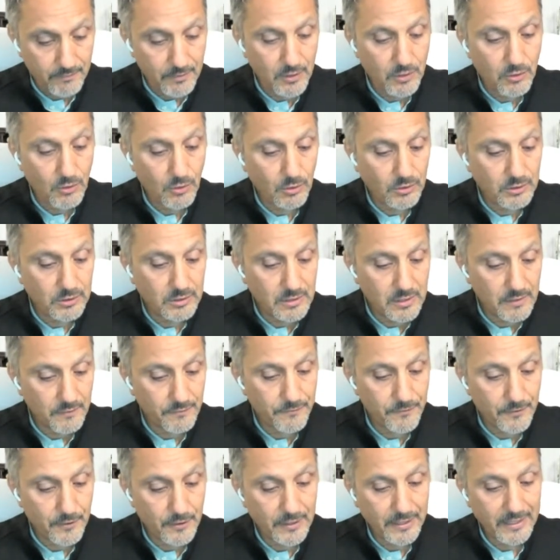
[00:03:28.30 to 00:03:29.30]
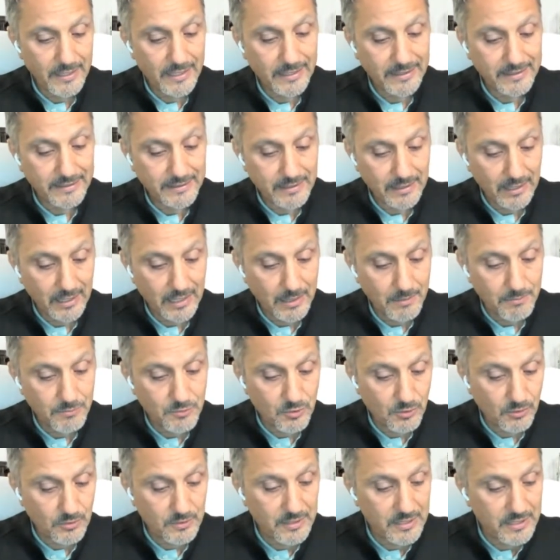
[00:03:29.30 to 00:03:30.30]
even though differing at
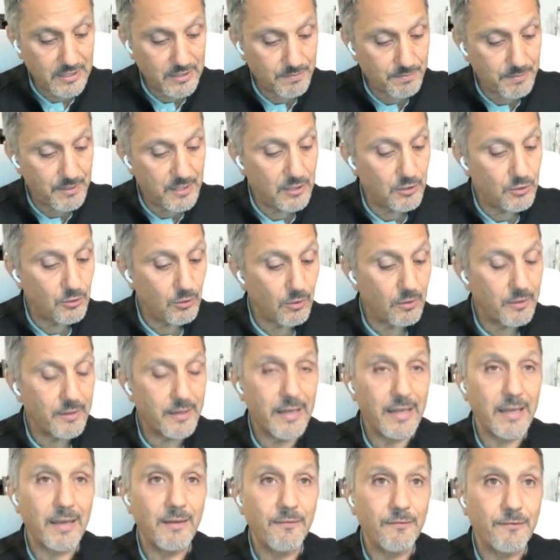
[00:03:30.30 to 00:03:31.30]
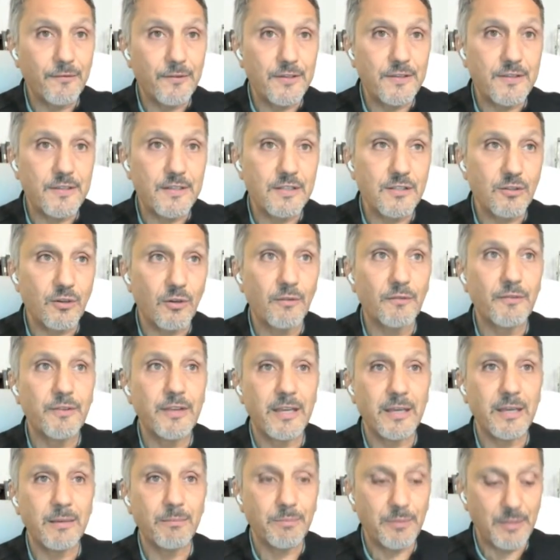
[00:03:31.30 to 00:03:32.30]
times on the speed or the emphasis
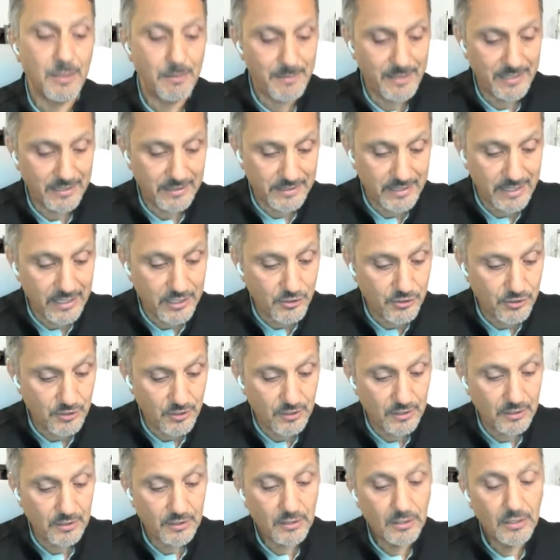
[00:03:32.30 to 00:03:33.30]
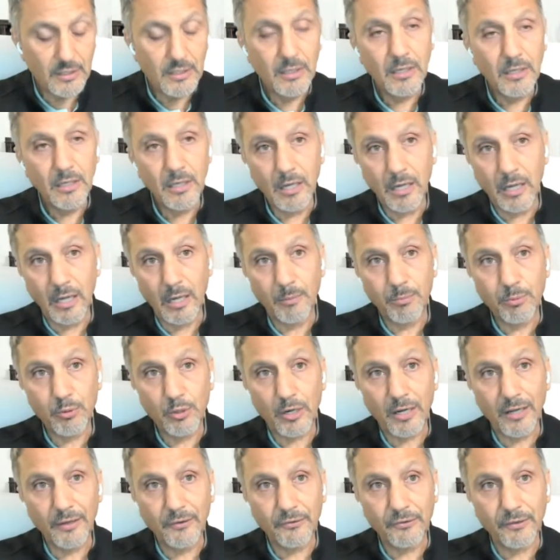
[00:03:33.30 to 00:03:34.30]
of the implementation
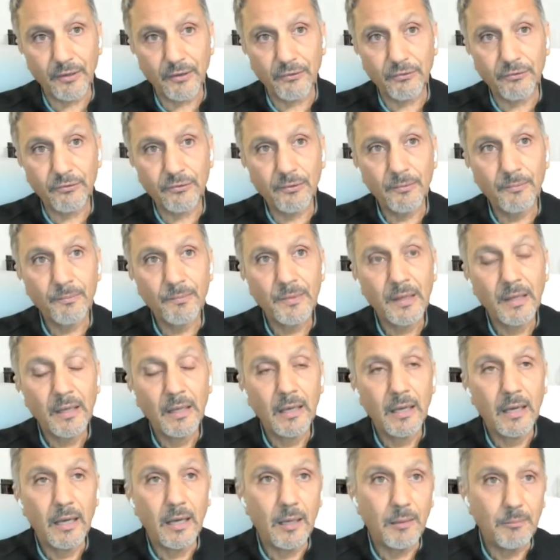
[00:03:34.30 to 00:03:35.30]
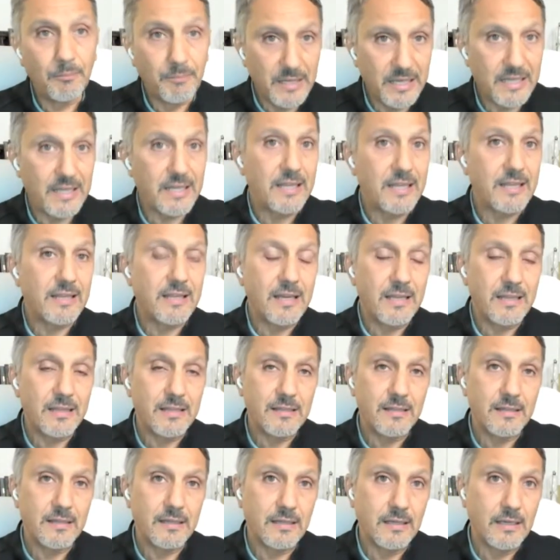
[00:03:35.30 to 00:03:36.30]
process, meaning
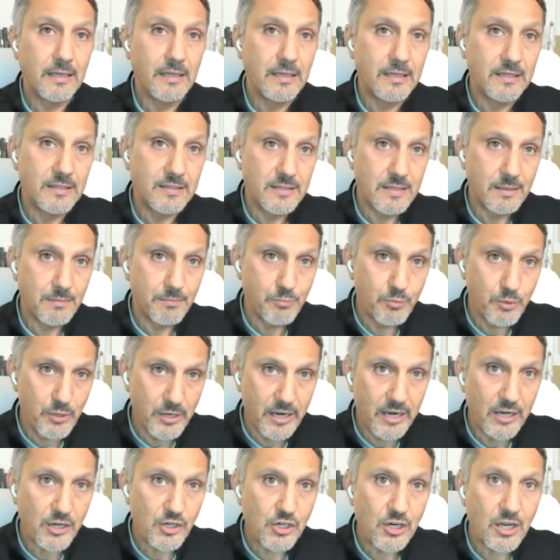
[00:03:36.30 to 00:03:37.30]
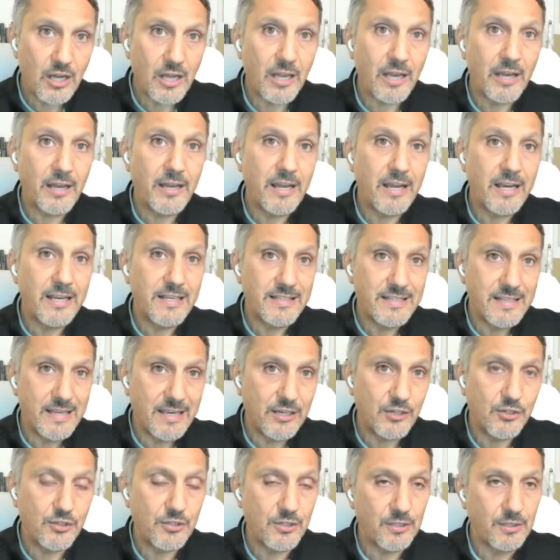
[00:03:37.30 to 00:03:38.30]
that it is the British
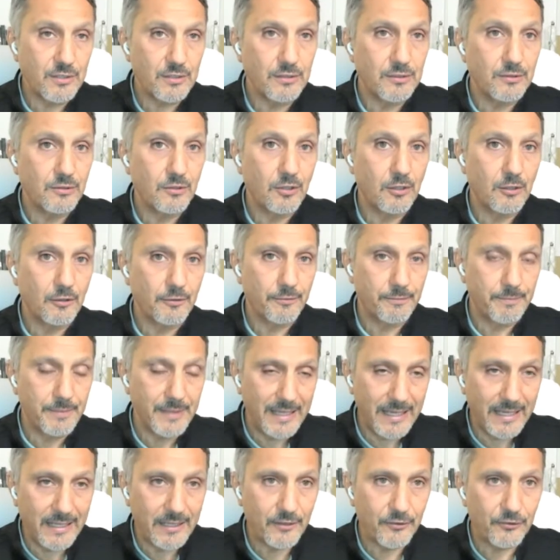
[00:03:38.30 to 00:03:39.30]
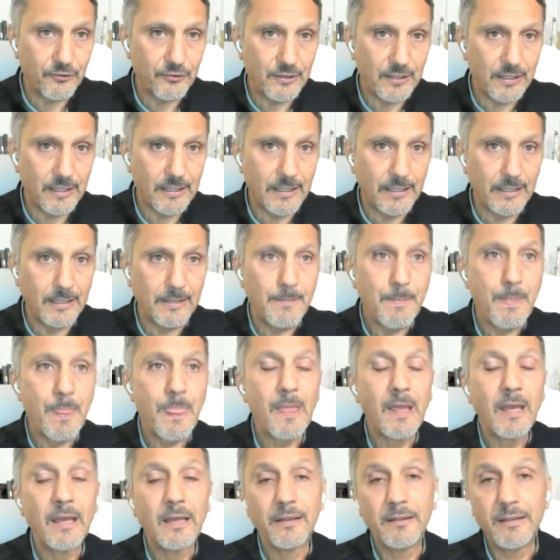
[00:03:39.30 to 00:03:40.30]
colonization of
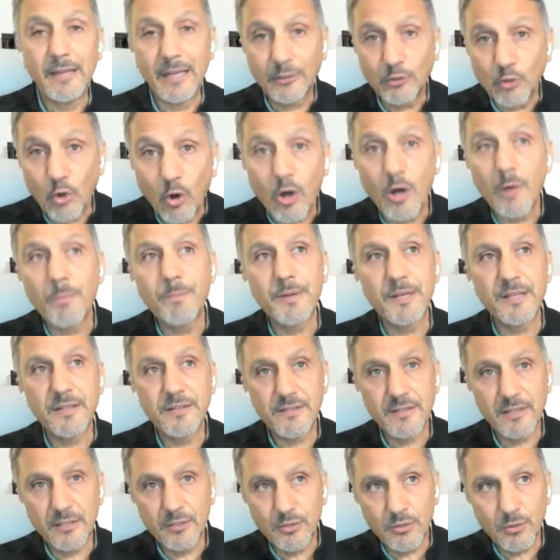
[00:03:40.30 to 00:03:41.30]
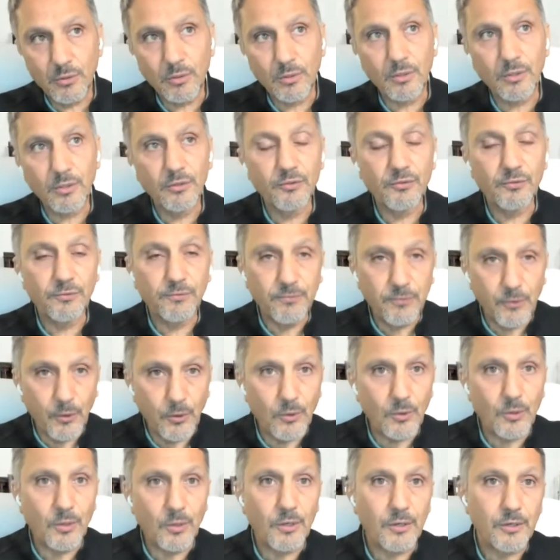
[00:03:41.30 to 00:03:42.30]
Palestine that opens the doors
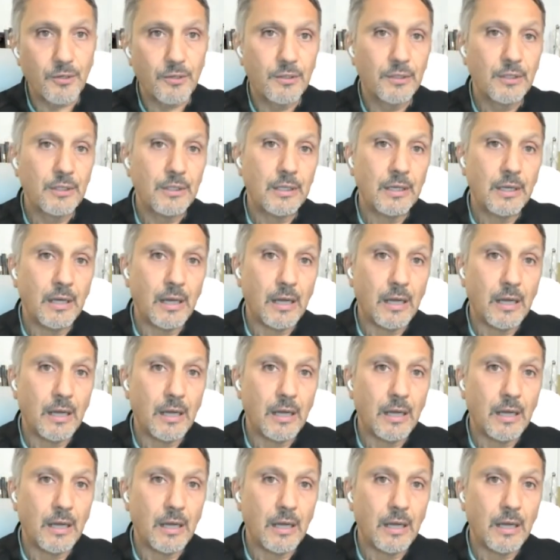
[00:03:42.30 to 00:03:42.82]
for